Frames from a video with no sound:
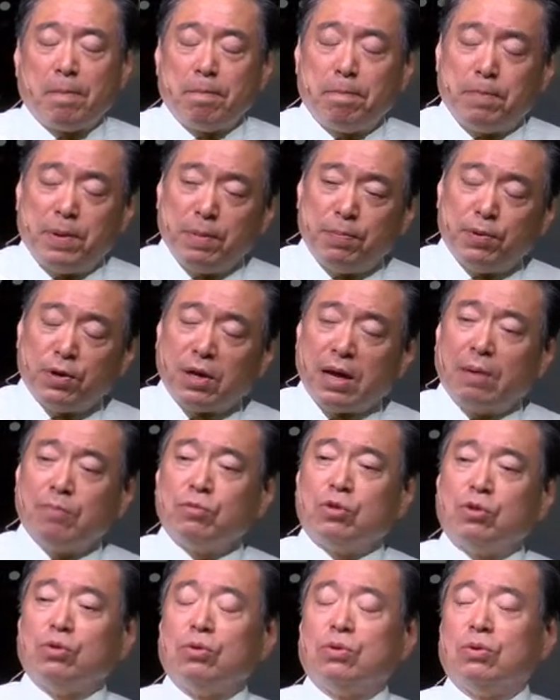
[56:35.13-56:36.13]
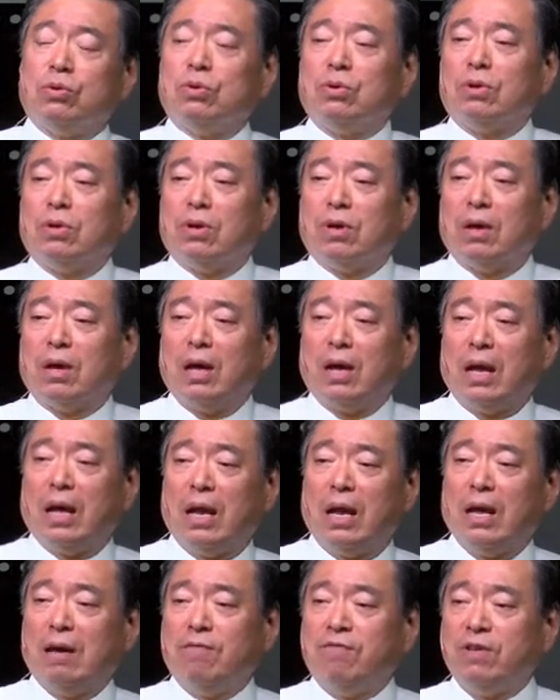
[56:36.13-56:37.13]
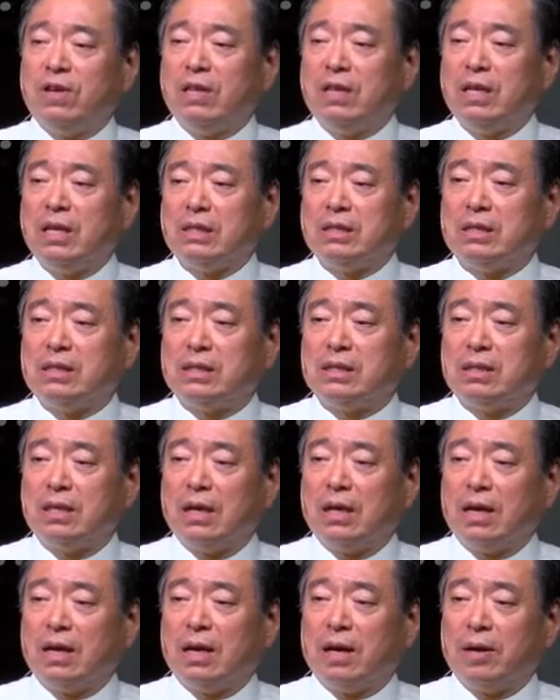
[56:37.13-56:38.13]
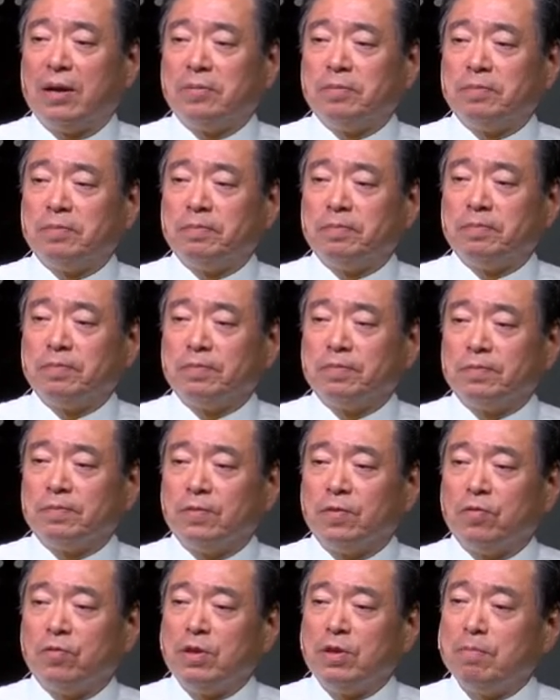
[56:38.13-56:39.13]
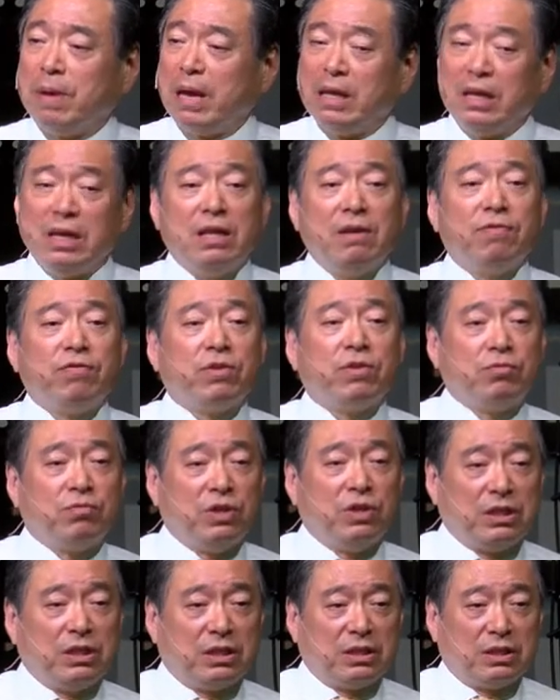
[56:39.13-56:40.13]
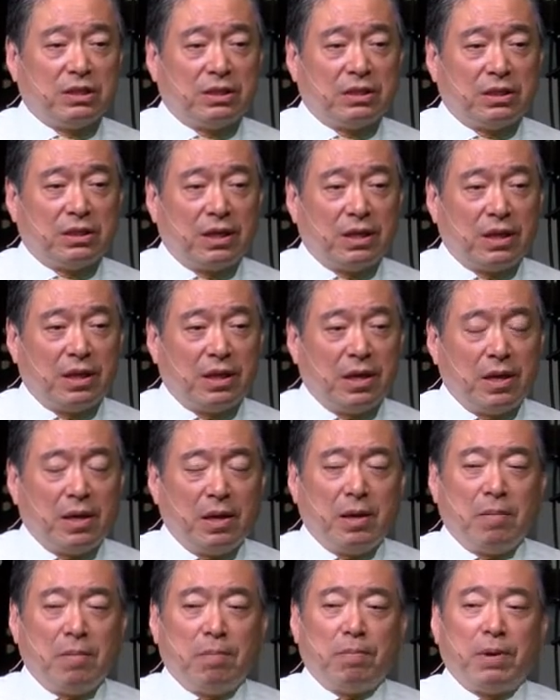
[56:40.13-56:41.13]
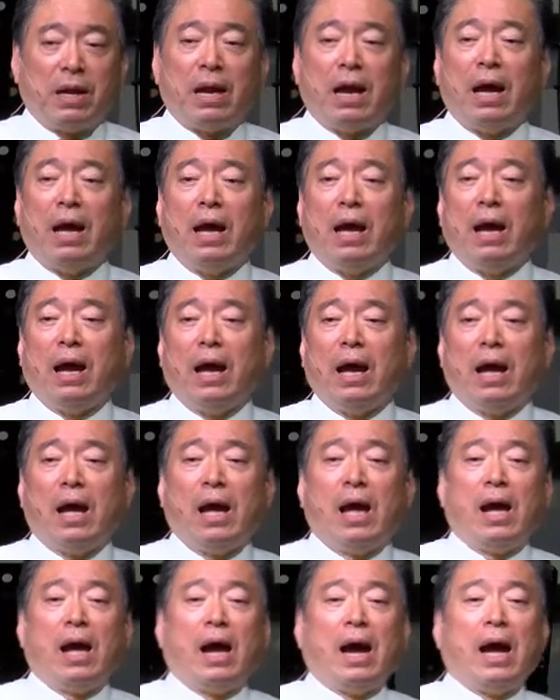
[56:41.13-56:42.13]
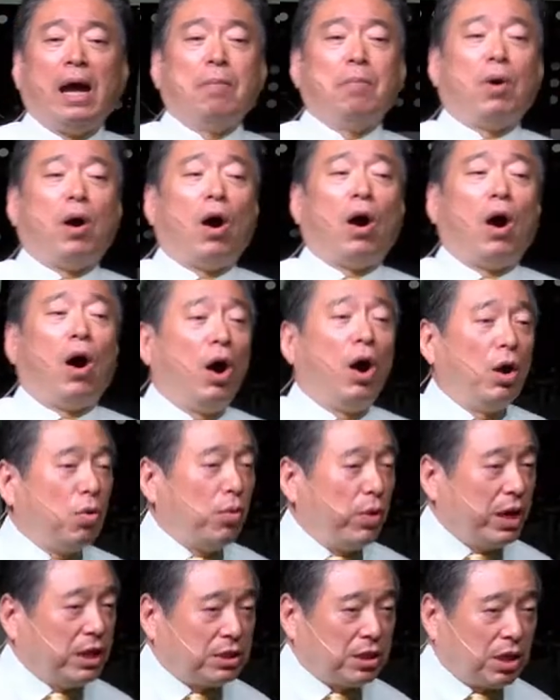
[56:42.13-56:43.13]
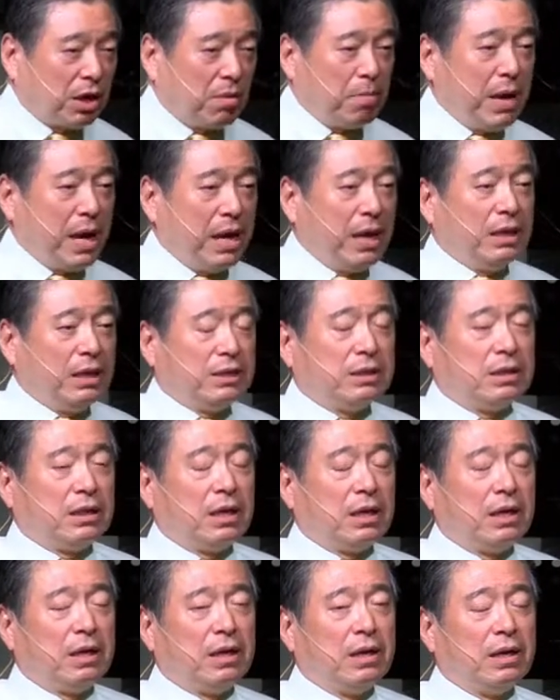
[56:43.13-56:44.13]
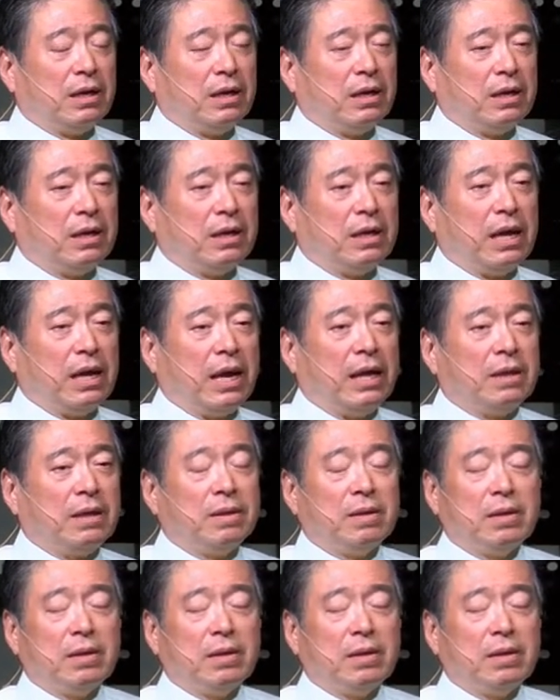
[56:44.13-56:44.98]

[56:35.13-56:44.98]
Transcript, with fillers: people come to LA Fitness um, with many different reasons, but I, I'm always amazed that